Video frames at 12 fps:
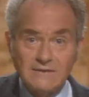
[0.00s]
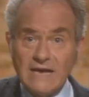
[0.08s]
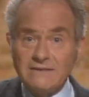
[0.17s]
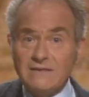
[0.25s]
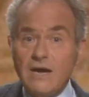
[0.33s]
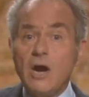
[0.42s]

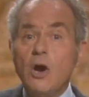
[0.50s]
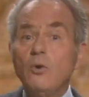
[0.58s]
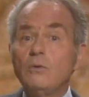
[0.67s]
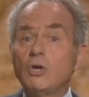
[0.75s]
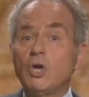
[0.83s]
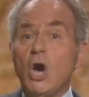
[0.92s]
that the
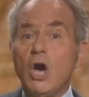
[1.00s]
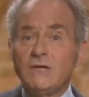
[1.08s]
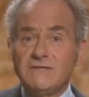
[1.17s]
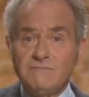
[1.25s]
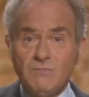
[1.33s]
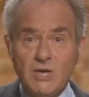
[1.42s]
whole
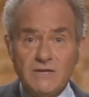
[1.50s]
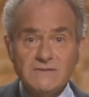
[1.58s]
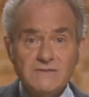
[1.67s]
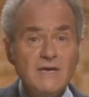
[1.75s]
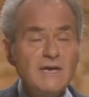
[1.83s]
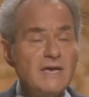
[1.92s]

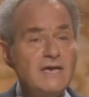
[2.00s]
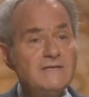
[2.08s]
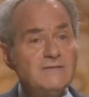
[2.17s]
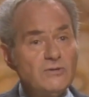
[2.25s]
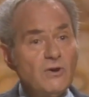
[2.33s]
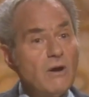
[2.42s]
cosmos
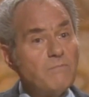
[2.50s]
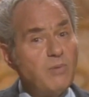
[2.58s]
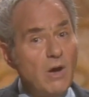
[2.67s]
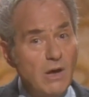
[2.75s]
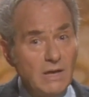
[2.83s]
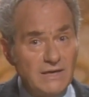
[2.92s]
is your
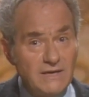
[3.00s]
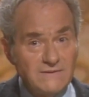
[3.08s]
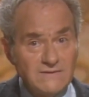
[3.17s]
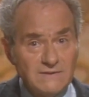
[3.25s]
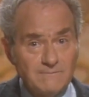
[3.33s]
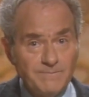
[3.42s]

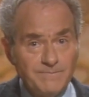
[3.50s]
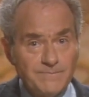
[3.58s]
polis,